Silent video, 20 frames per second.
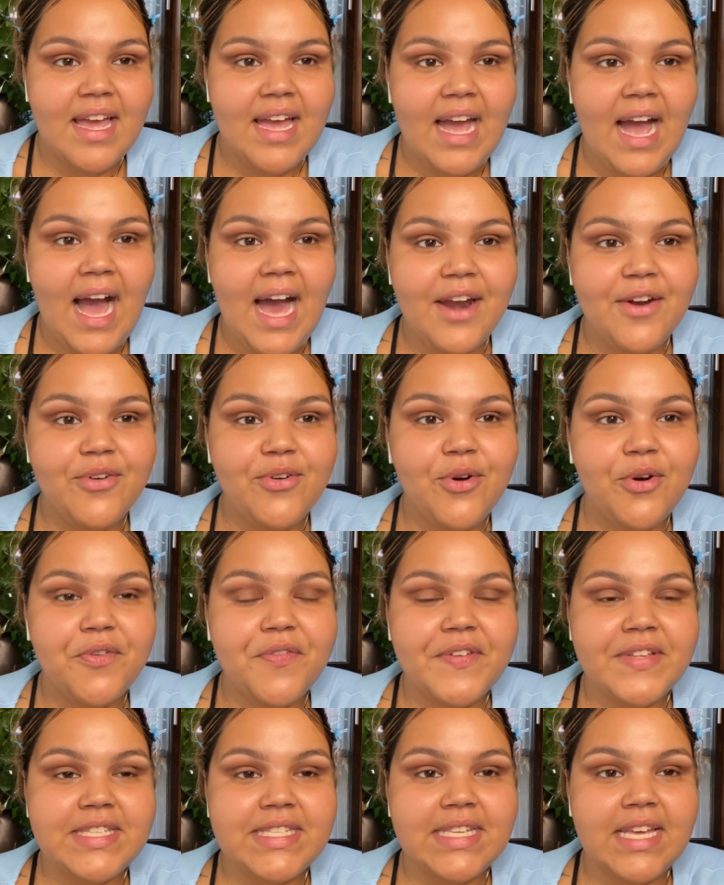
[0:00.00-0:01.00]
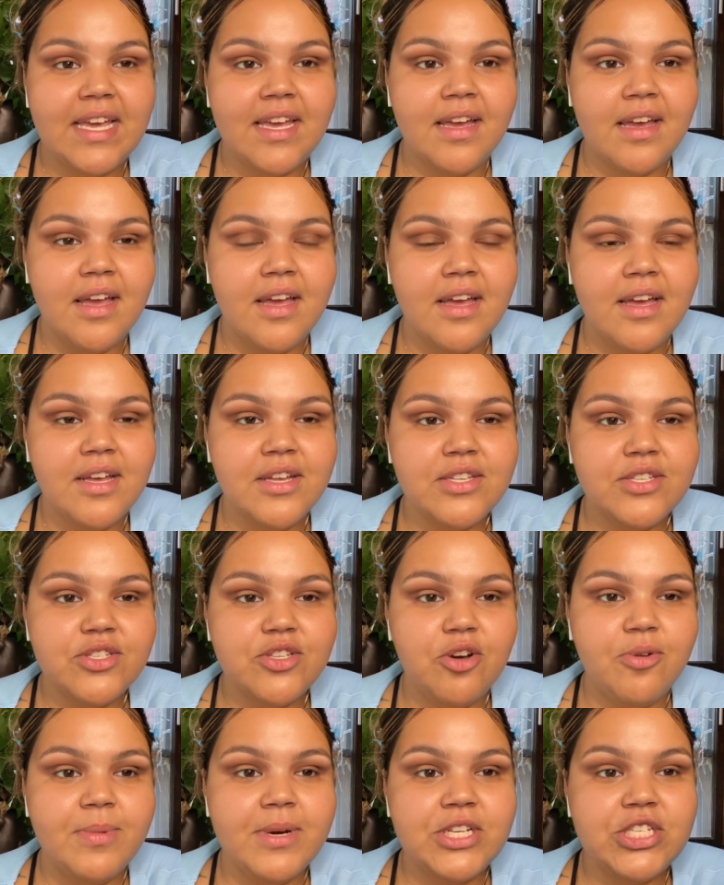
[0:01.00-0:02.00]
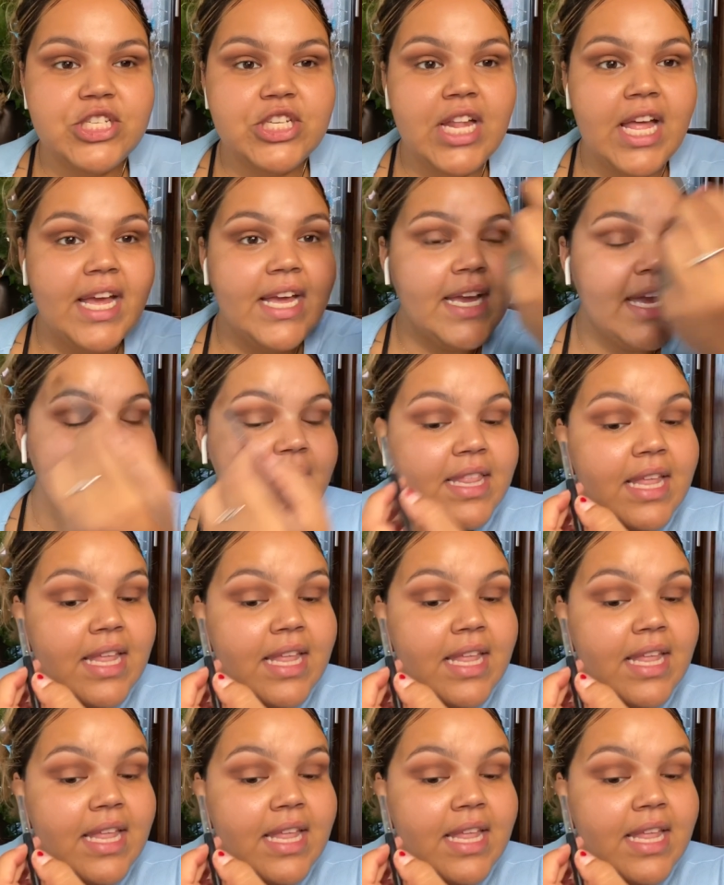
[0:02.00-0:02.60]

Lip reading: I don't know if it's, like, so much, like,